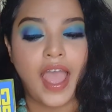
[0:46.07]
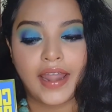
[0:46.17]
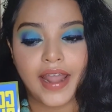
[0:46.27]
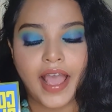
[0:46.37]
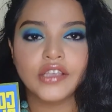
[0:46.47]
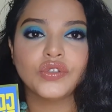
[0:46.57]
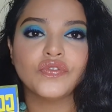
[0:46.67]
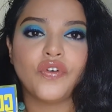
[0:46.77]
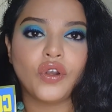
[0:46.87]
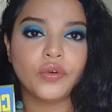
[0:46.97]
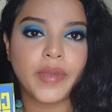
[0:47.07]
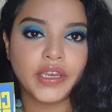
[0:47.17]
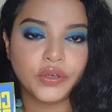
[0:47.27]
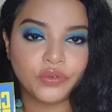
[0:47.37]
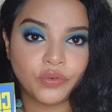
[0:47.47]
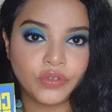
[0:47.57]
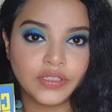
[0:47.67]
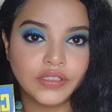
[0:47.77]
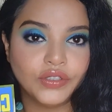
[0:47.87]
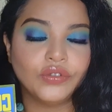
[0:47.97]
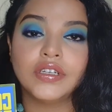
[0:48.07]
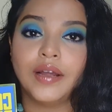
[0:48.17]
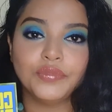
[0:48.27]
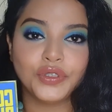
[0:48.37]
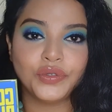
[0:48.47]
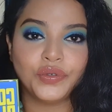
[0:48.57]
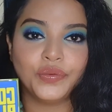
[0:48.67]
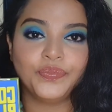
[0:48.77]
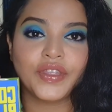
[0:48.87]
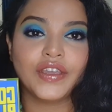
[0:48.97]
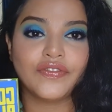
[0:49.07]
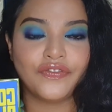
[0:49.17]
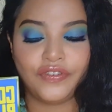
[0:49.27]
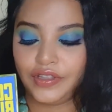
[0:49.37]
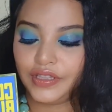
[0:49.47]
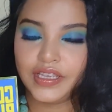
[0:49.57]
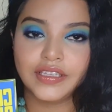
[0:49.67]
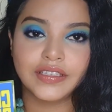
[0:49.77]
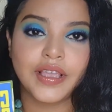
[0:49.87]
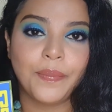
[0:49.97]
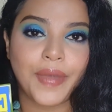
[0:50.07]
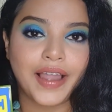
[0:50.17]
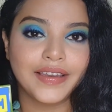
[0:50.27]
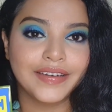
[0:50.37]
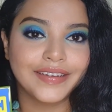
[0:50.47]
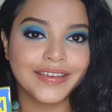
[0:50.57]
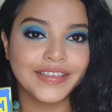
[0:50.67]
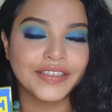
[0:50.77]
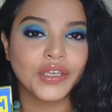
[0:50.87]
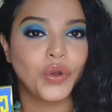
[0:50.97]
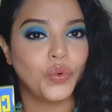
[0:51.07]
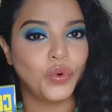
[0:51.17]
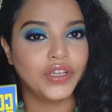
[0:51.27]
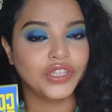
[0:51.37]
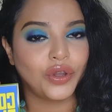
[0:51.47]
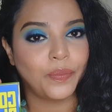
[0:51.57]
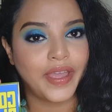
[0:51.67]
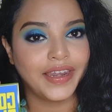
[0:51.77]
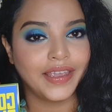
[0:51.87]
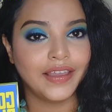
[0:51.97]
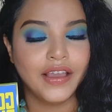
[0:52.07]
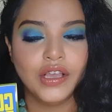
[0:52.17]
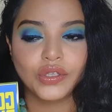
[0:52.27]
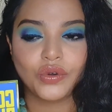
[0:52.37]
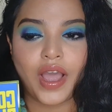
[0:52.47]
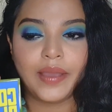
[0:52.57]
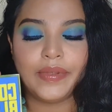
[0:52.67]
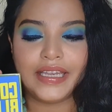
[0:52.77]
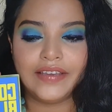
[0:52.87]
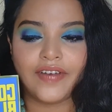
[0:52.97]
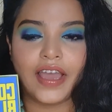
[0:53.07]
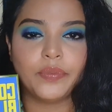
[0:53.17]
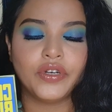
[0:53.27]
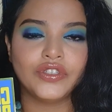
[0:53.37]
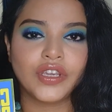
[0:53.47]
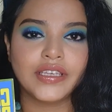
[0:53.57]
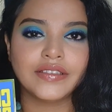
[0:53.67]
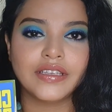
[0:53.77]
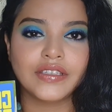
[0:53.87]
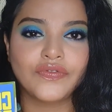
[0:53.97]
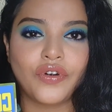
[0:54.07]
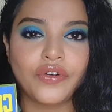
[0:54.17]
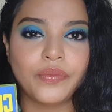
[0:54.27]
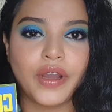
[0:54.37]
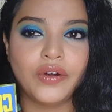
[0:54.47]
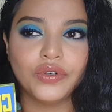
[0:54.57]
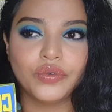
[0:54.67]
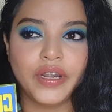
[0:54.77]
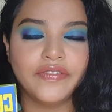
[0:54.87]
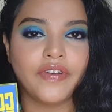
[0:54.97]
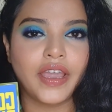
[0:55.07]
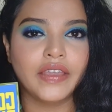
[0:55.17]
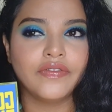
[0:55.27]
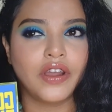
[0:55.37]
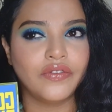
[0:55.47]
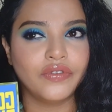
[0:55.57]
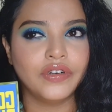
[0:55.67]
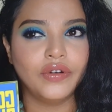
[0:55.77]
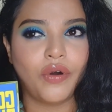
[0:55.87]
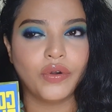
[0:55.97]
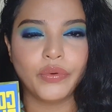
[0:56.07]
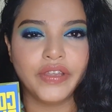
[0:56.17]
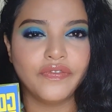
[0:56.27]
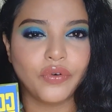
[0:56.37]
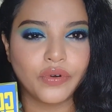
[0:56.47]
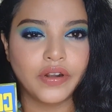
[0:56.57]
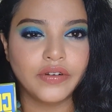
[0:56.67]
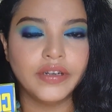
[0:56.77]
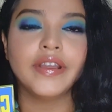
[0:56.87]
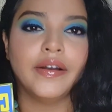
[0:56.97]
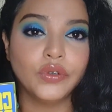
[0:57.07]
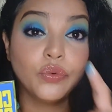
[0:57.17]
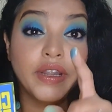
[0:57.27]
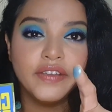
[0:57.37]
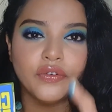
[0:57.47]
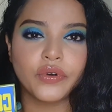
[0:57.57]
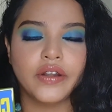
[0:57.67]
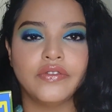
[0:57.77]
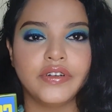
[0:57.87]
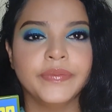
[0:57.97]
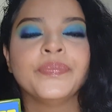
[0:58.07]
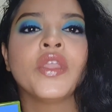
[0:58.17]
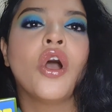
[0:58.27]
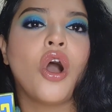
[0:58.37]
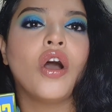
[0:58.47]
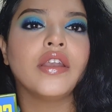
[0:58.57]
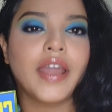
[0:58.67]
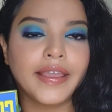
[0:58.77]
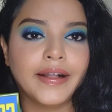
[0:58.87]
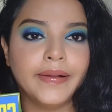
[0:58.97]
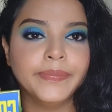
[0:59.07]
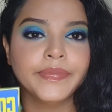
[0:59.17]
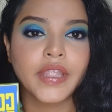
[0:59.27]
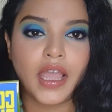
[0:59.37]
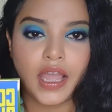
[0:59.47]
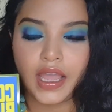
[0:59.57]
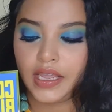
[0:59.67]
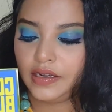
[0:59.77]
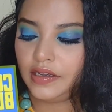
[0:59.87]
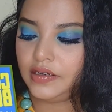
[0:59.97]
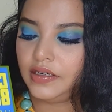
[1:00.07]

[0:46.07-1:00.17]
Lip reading: and as you follow my tutorial you'll come to know if this palette is worth your penny. So I believe I purchased this for about 2500 or 2400, yeah, 2400 on Nykaa, and